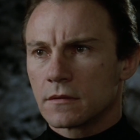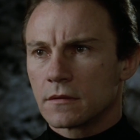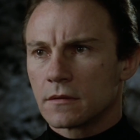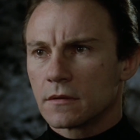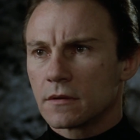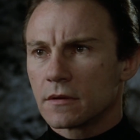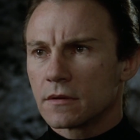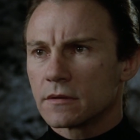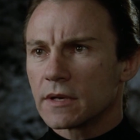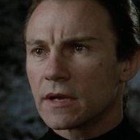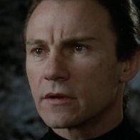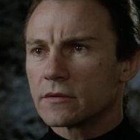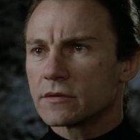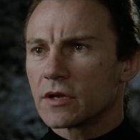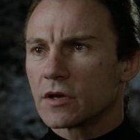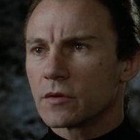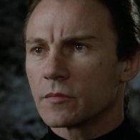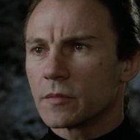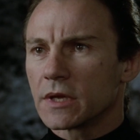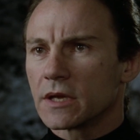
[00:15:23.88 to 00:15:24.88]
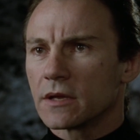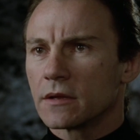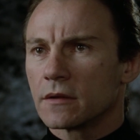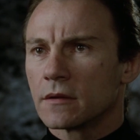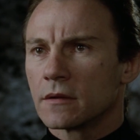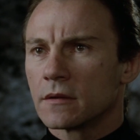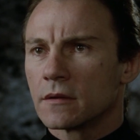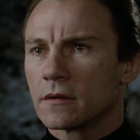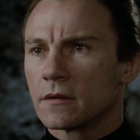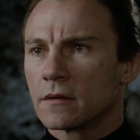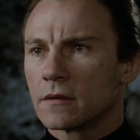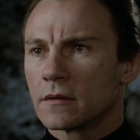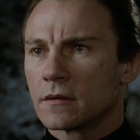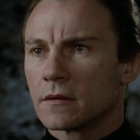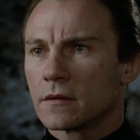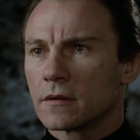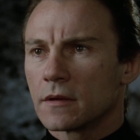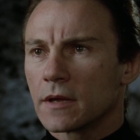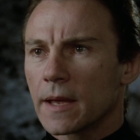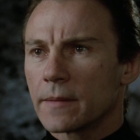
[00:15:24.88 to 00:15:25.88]
And Donen really believed in the script,
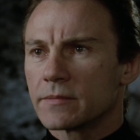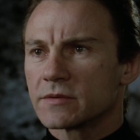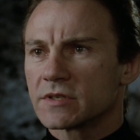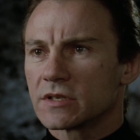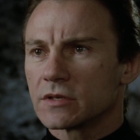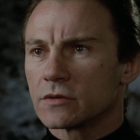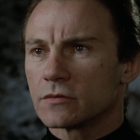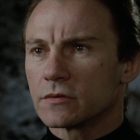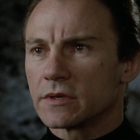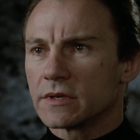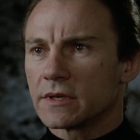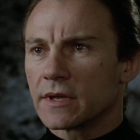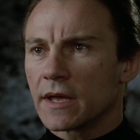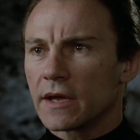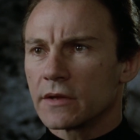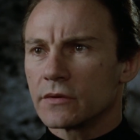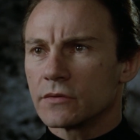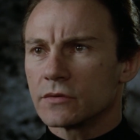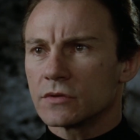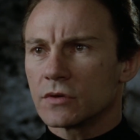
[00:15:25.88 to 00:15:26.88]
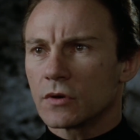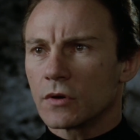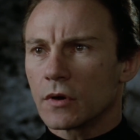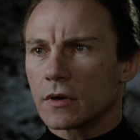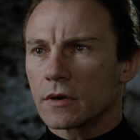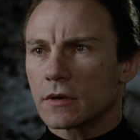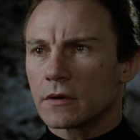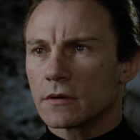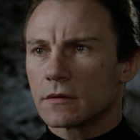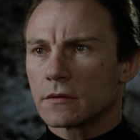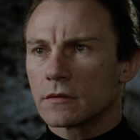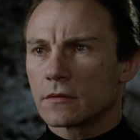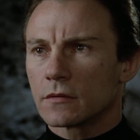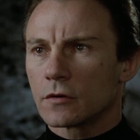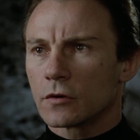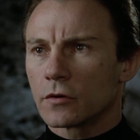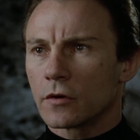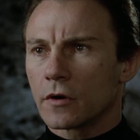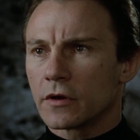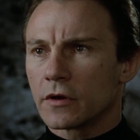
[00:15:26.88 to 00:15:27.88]
and he championed Barry for the director's role.